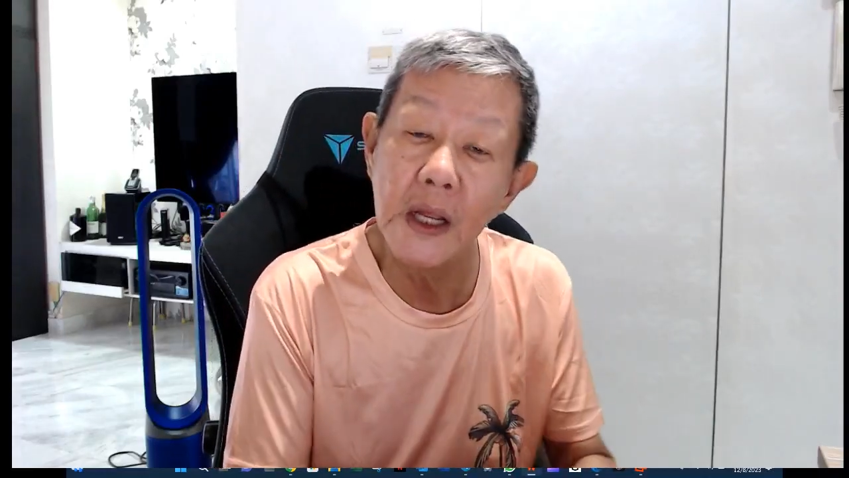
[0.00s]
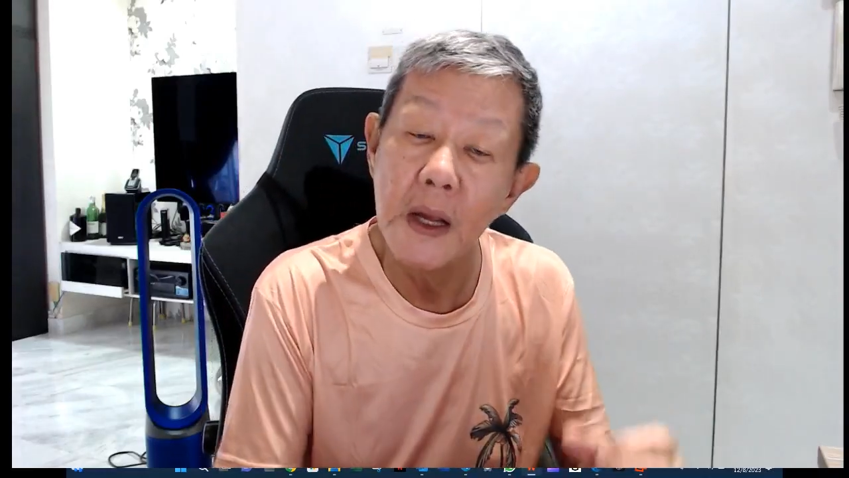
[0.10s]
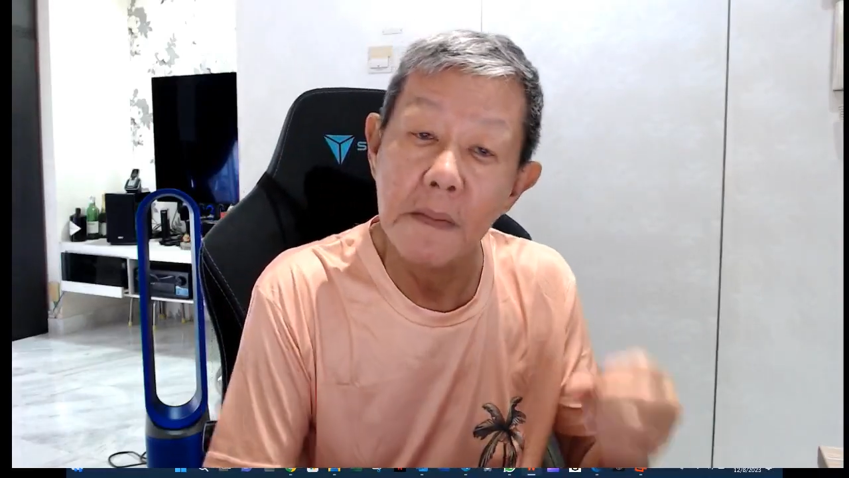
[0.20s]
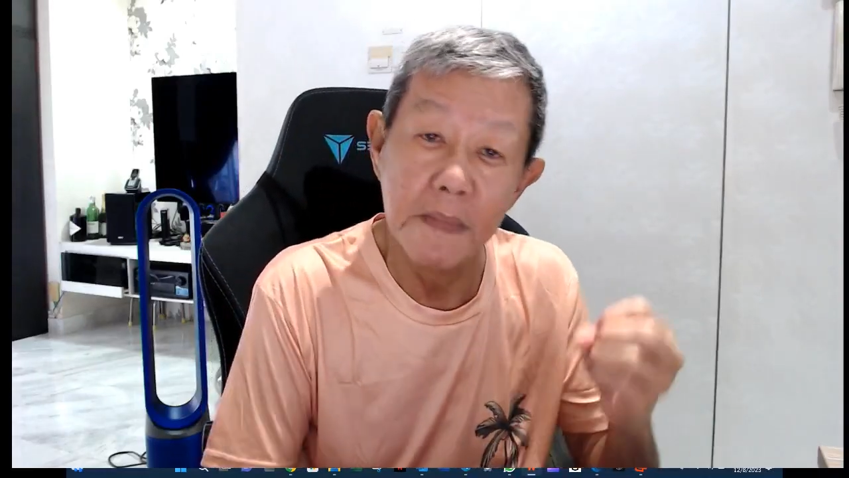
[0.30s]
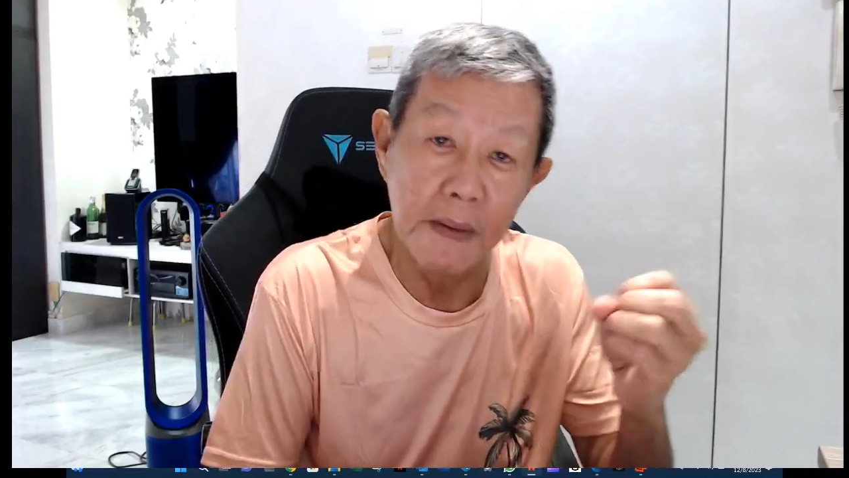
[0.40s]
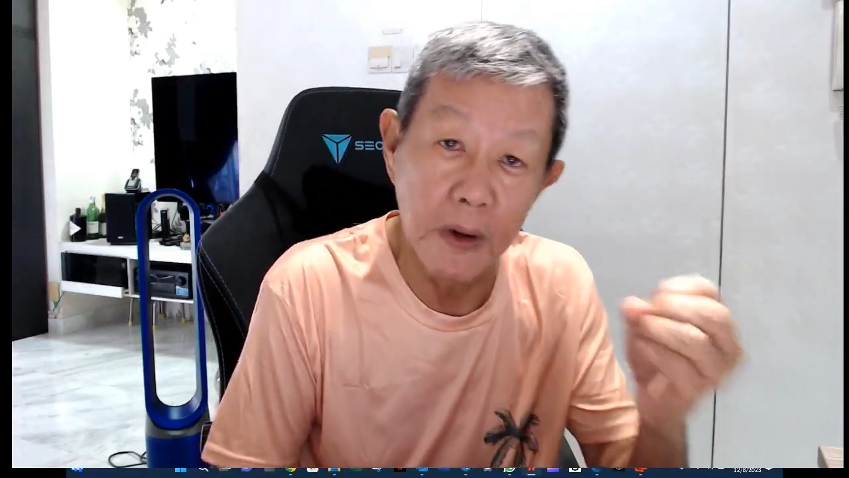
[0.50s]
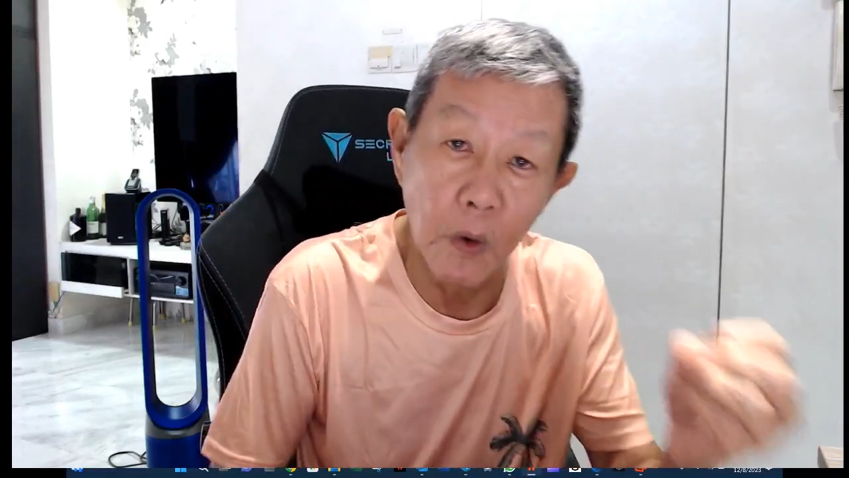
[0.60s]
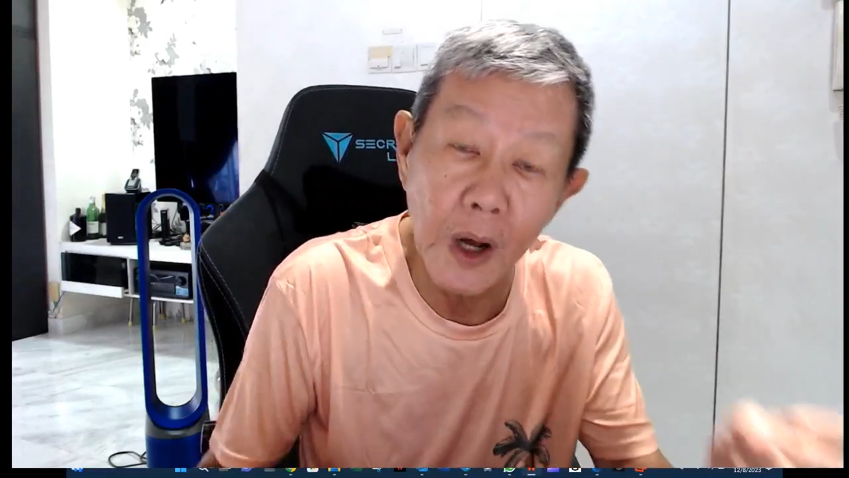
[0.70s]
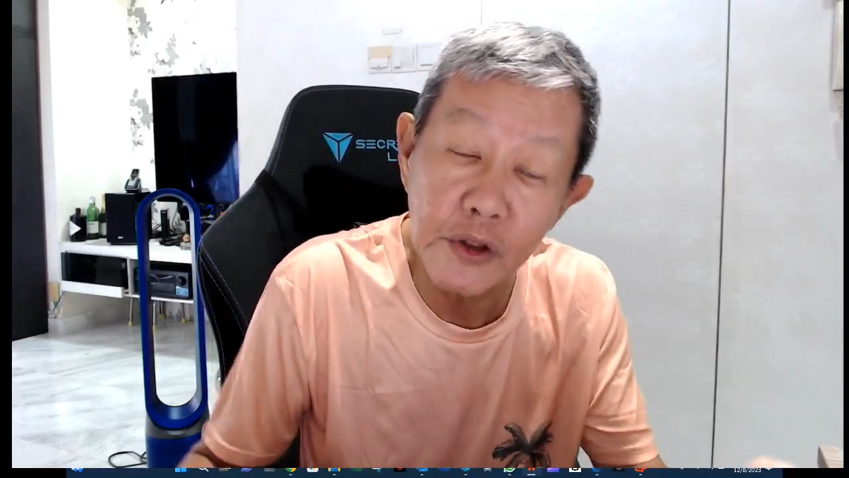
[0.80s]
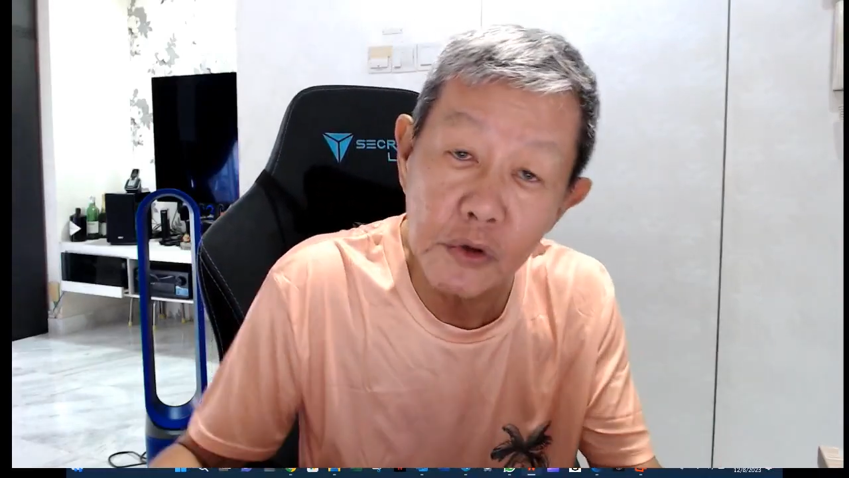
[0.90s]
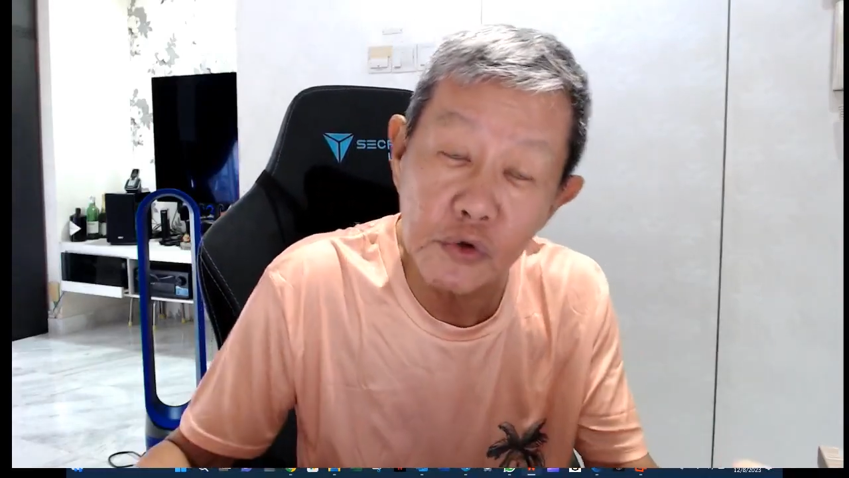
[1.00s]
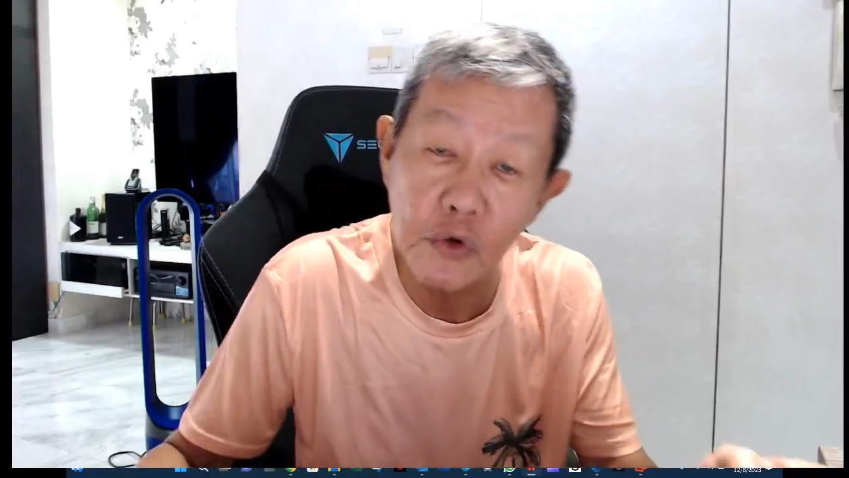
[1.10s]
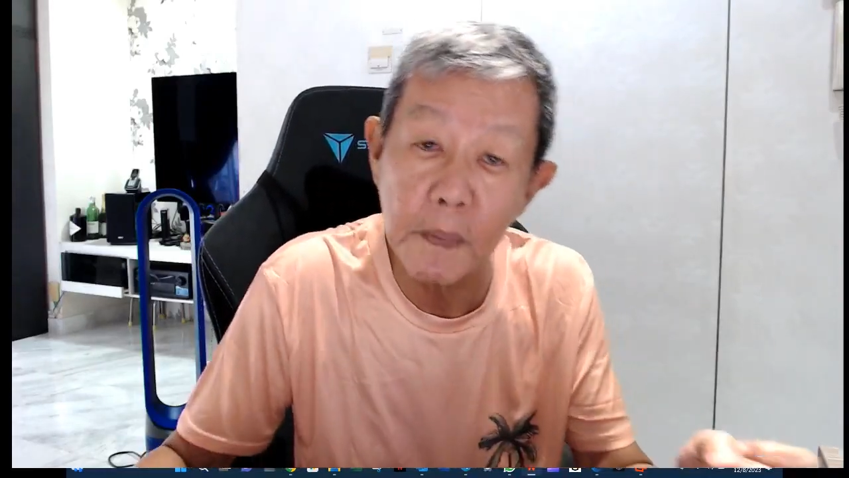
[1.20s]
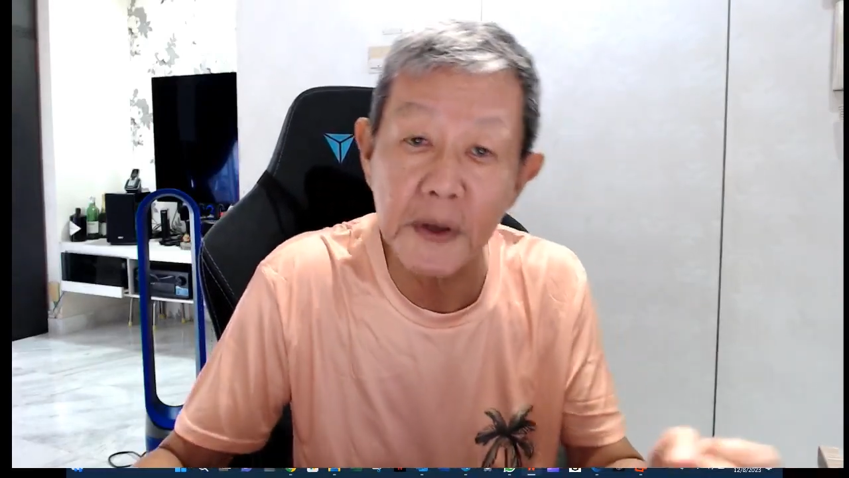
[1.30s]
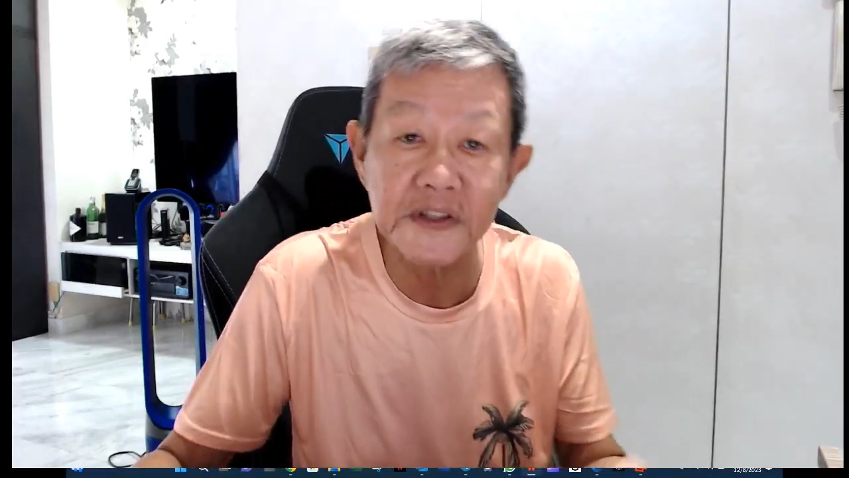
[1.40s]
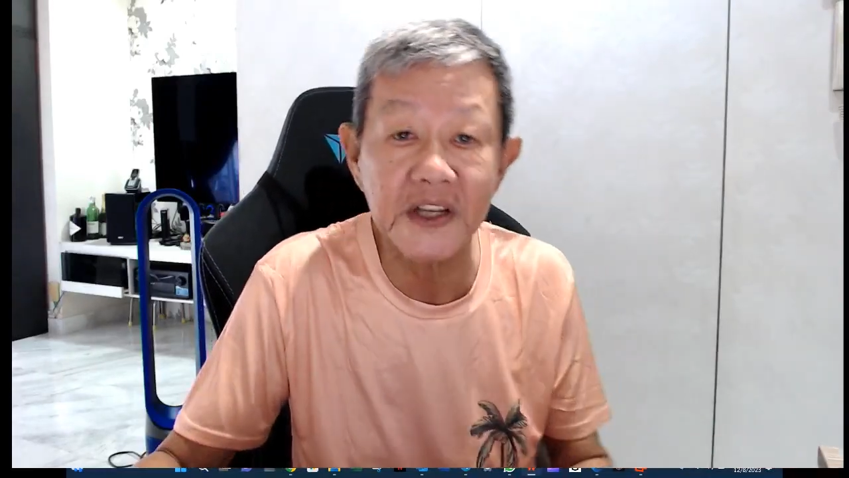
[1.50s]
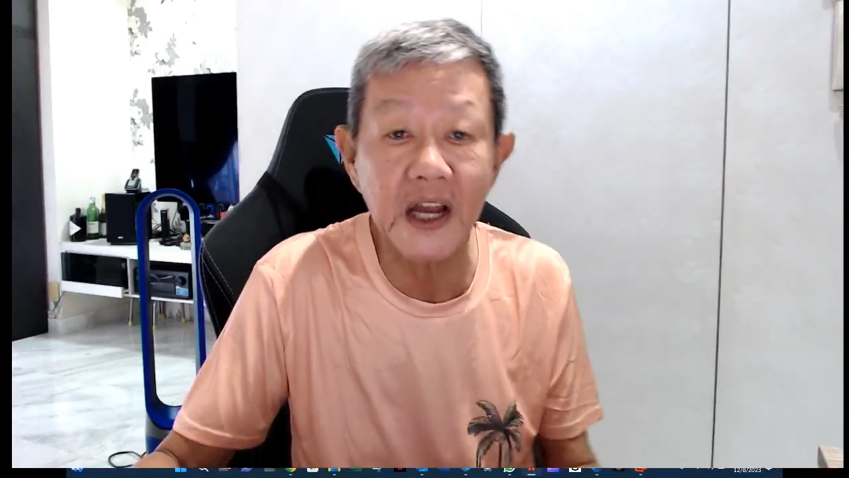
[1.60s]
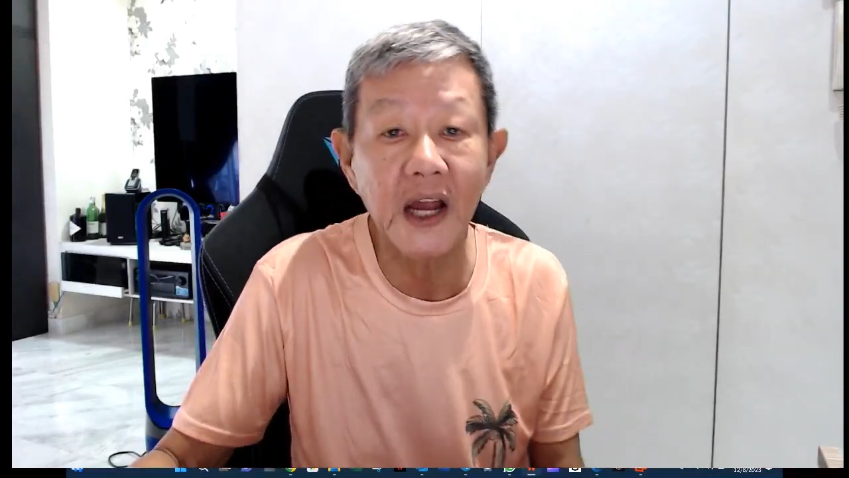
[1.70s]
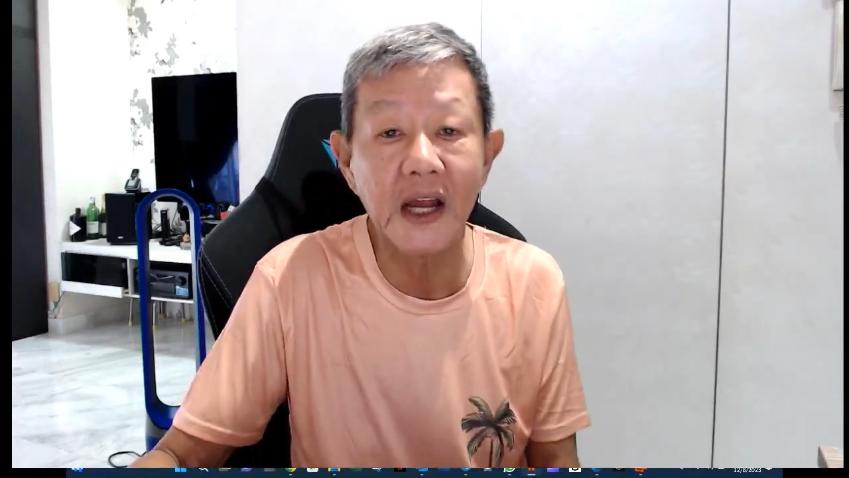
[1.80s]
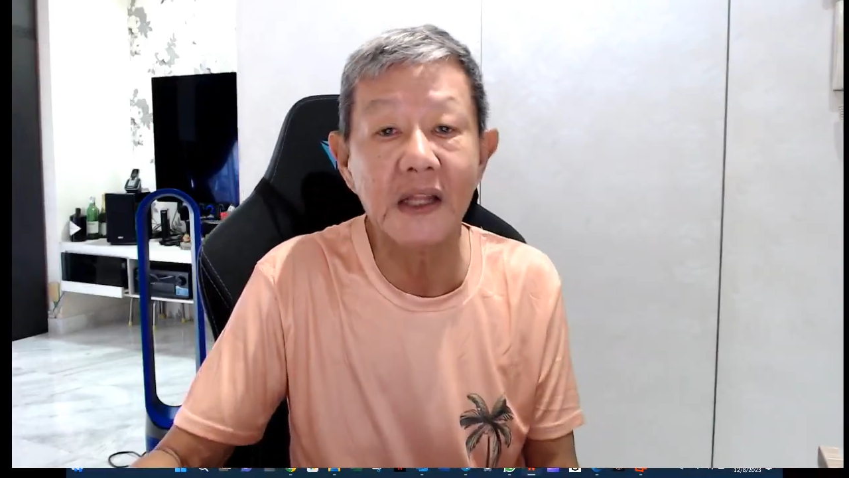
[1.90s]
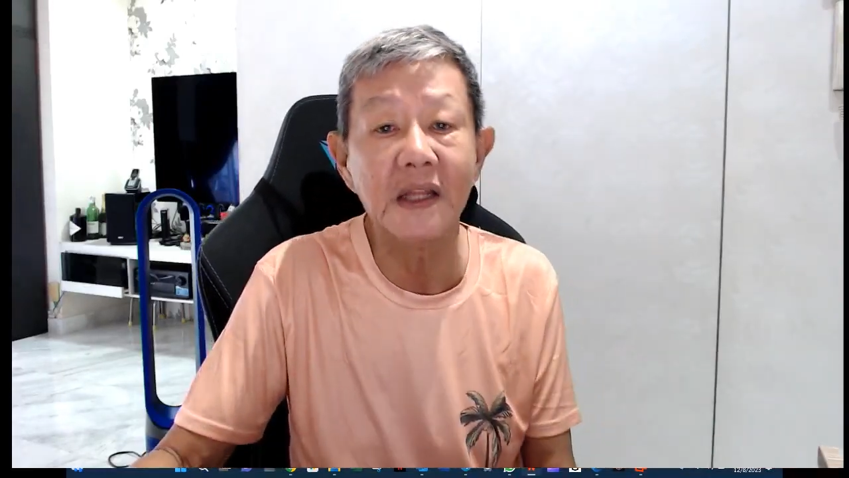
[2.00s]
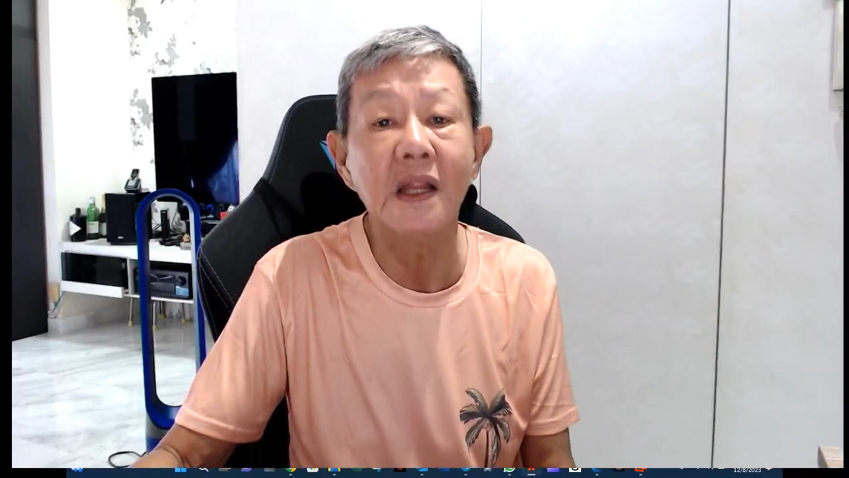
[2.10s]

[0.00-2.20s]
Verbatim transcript: maybe 1 to 2%,